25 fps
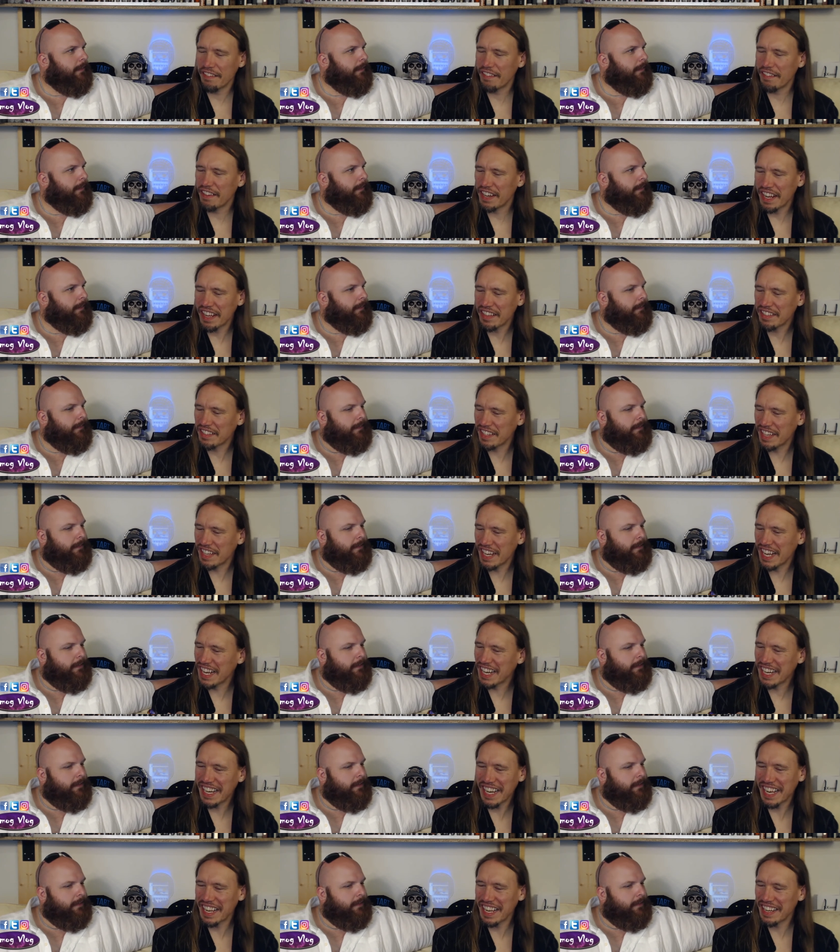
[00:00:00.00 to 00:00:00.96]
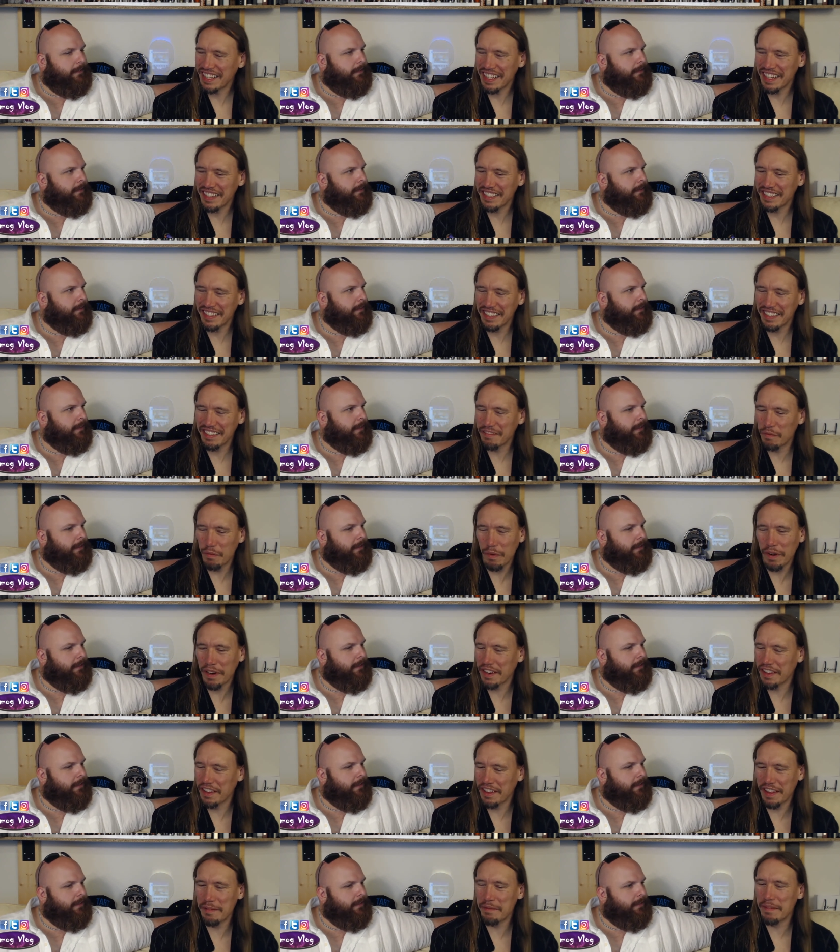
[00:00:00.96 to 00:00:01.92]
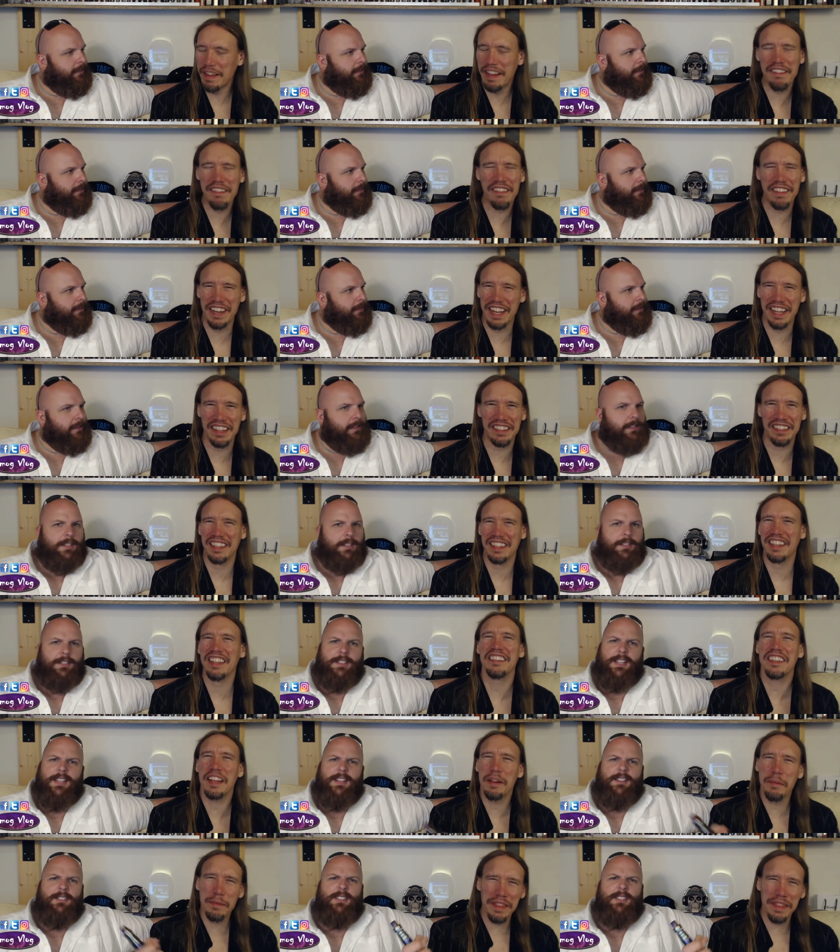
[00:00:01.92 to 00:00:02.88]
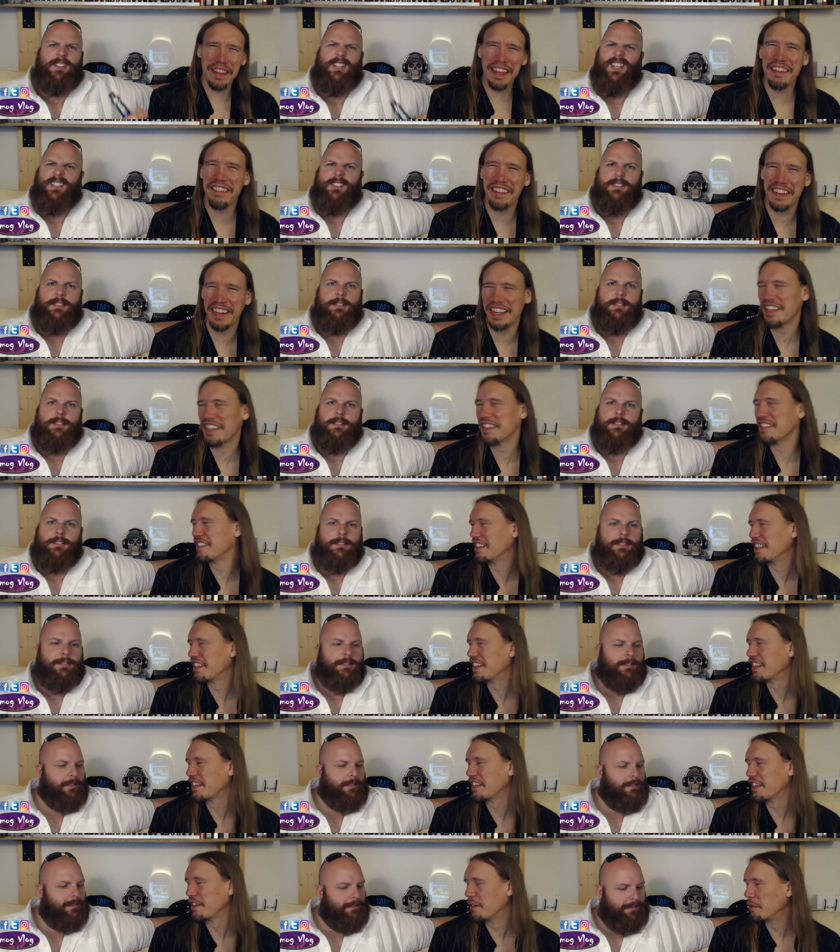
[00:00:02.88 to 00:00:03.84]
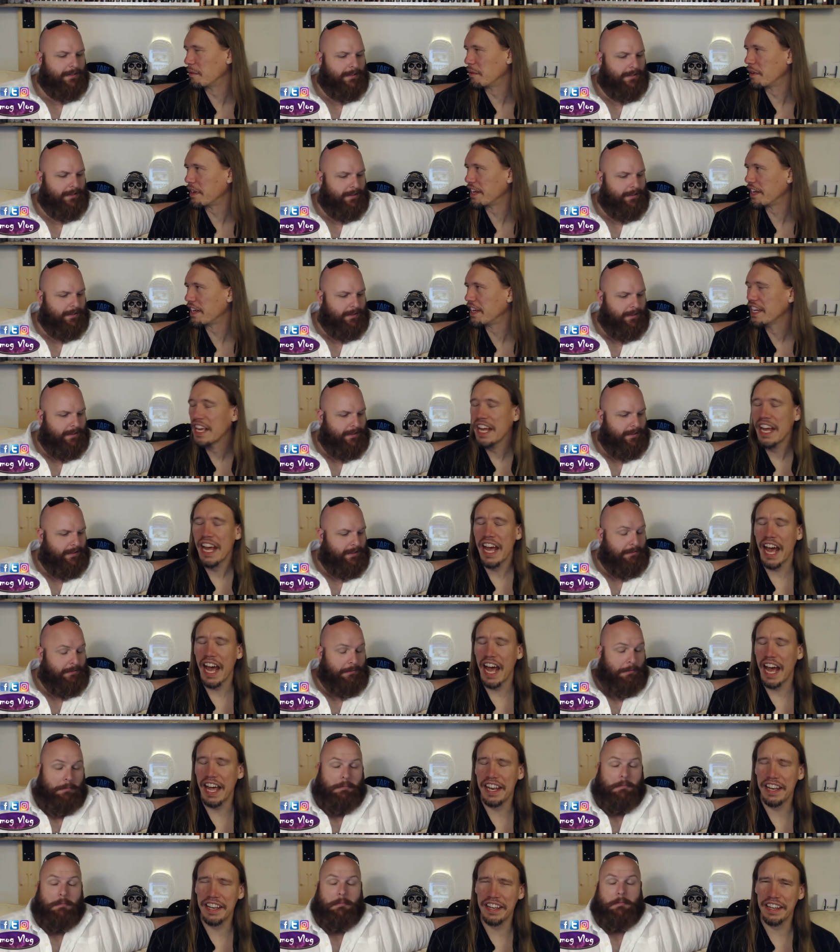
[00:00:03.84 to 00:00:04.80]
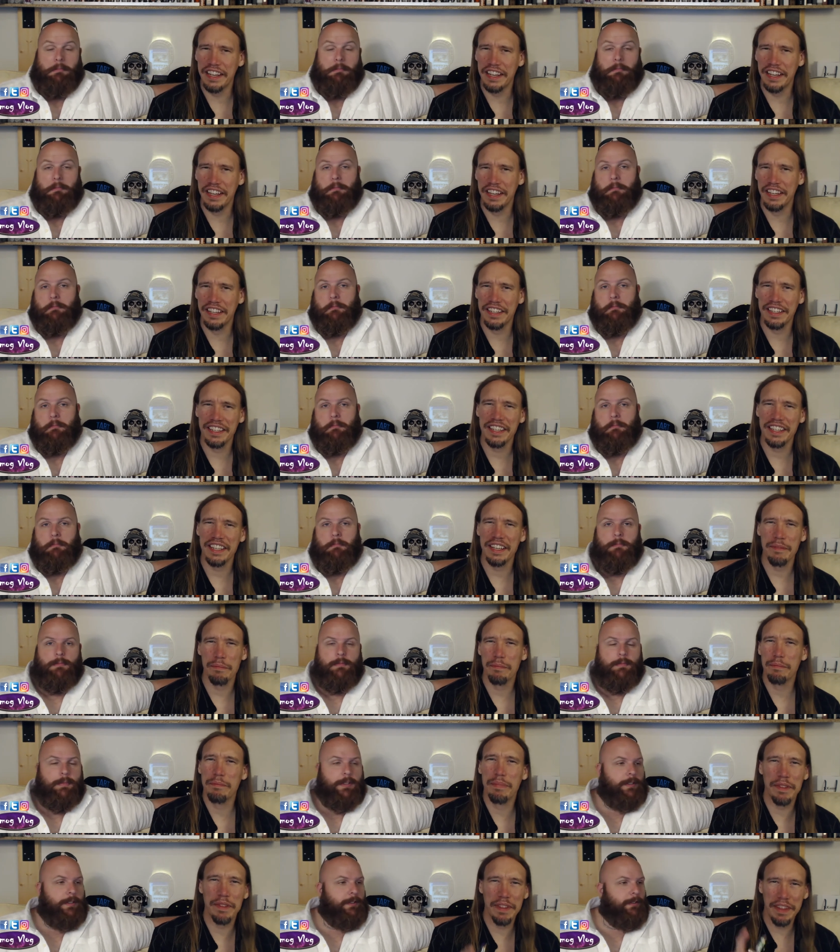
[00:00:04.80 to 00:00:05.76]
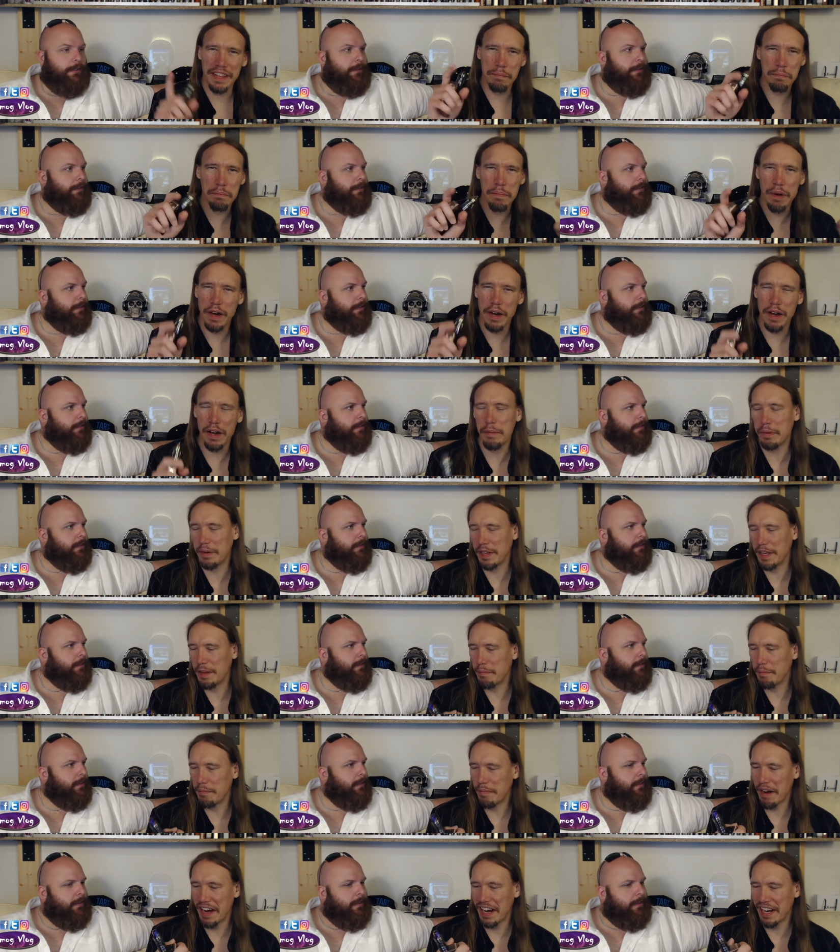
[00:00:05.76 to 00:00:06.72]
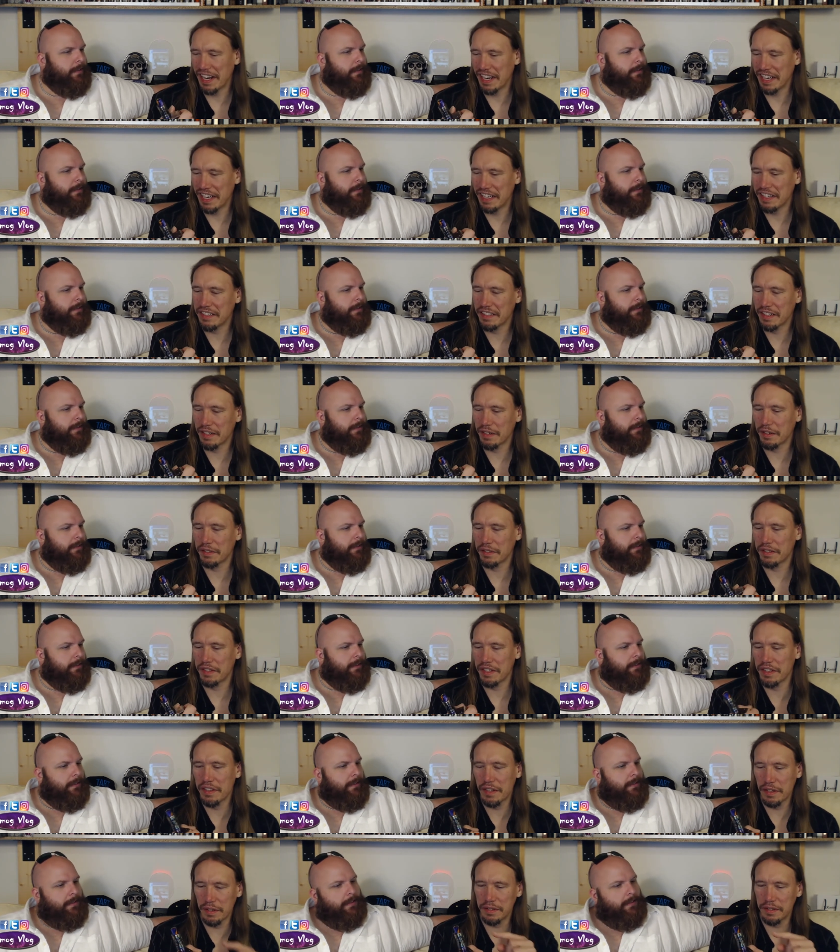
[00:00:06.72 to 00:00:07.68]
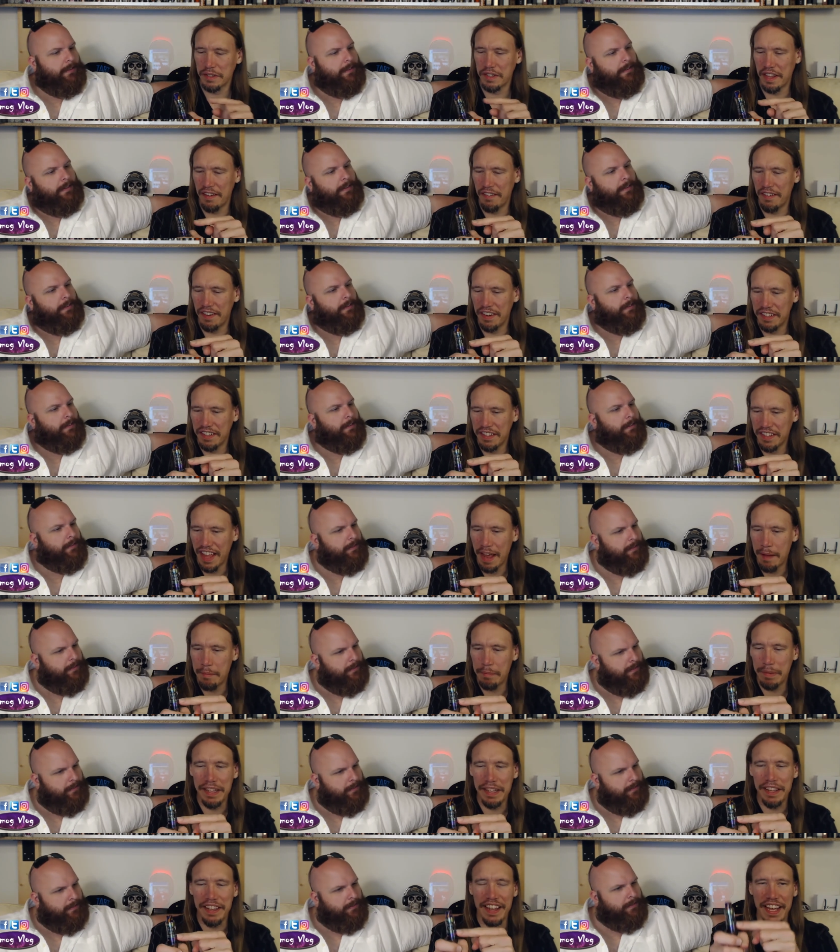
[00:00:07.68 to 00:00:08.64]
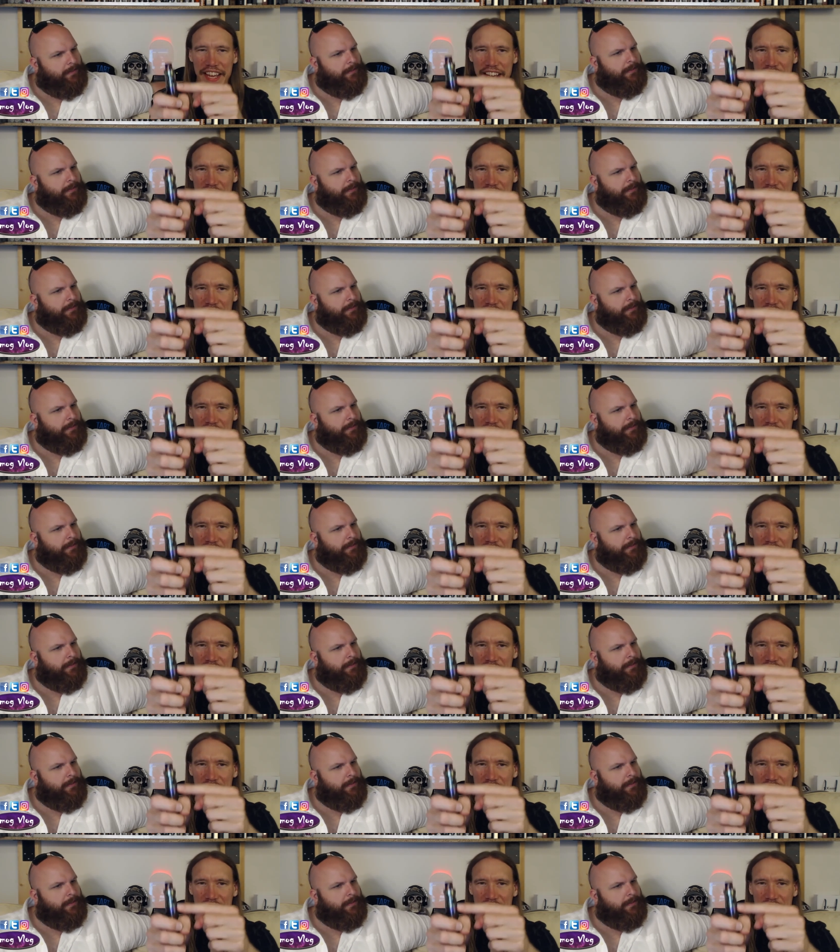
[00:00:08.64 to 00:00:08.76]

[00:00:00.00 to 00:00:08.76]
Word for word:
Speaker 1: iridescent, incandescent, one of them, iridescent. Let's go with iridescent. They called it, and uh, but in purple in brackets because there is that bit